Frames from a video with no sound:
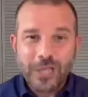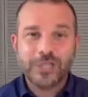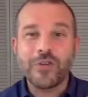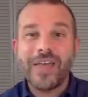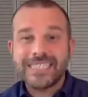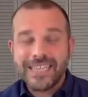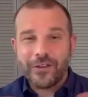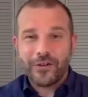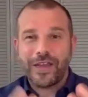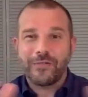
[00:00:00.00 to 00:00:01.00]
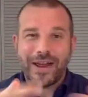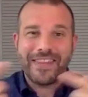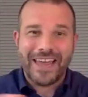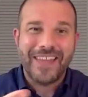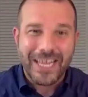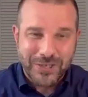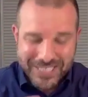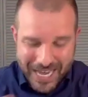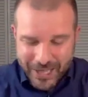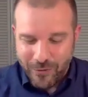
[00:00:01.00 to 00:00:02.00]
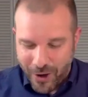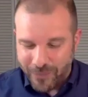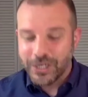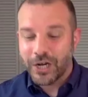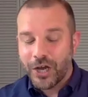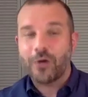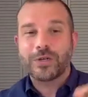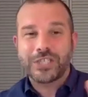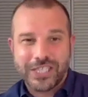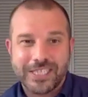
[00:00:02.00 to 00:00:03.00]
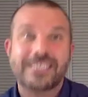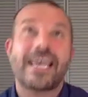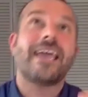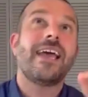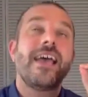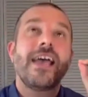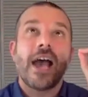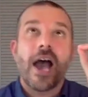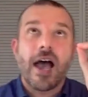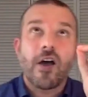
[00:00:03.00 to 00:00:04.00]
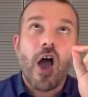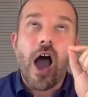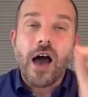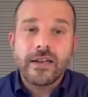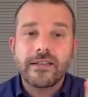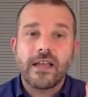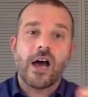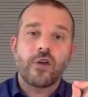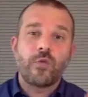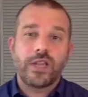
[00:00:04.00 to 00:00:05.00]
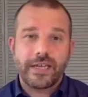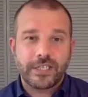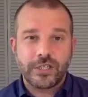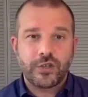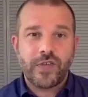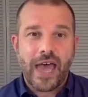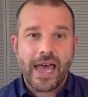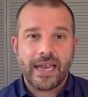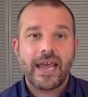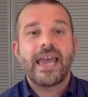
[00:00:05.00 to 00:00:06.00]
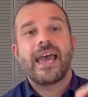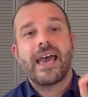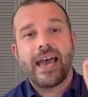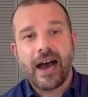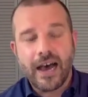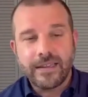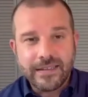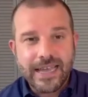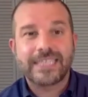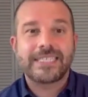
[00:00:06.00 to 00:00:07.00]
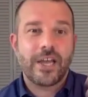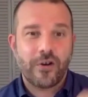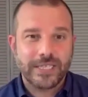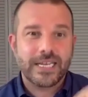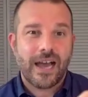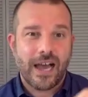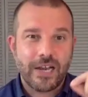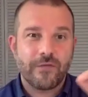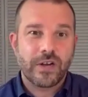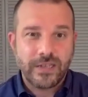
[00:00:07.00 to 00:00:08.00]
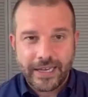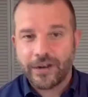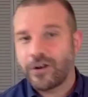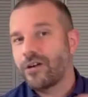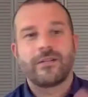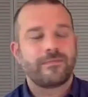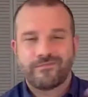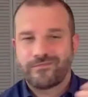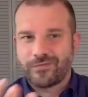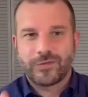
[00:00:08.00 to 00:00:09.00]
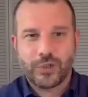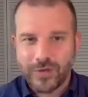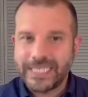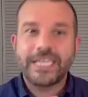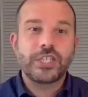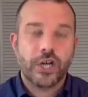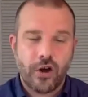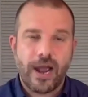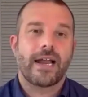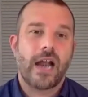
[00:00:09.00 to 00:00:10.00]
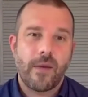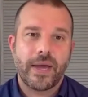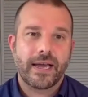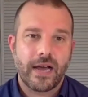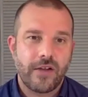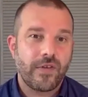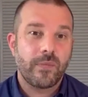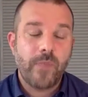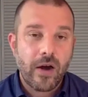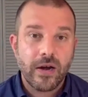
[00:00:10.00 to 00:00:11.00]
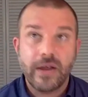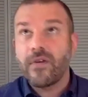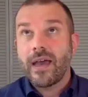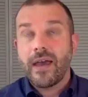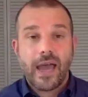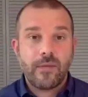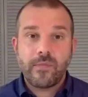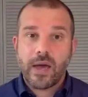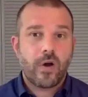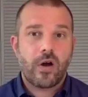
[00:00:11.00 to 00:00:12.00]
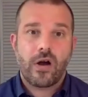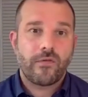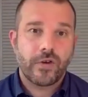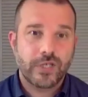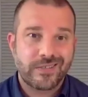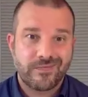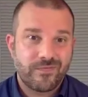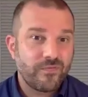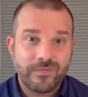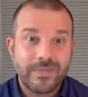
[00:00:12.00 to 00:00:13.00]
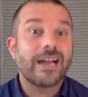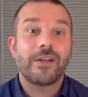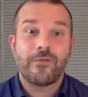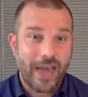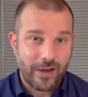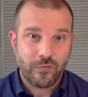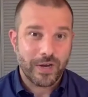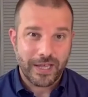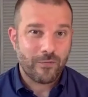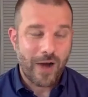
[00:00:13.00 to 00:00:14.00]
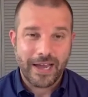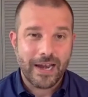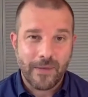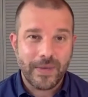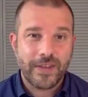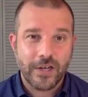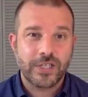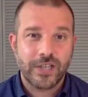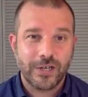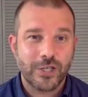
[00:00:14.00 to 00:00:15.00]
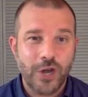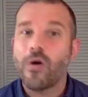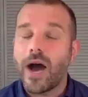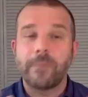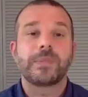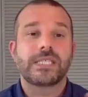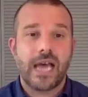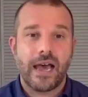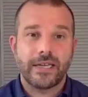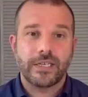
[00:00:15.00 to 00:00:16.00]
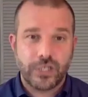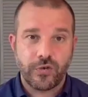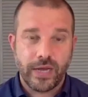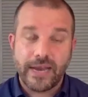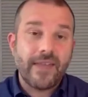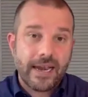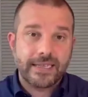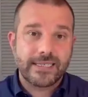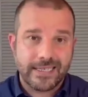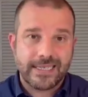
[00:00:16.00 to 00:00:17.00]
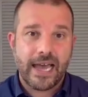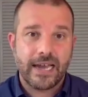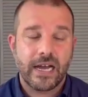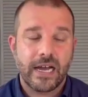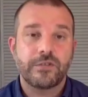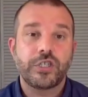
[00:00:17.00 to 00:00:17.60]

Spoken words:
So that's the other thing, right? That's exactly where I was going to go, which is to say, unwilling to do that unless there is a kind of clear strategic or economic kind of imperative. And Myanmar offers none of that, really, right? I mean, there's no upside to it, and that is the sad kind of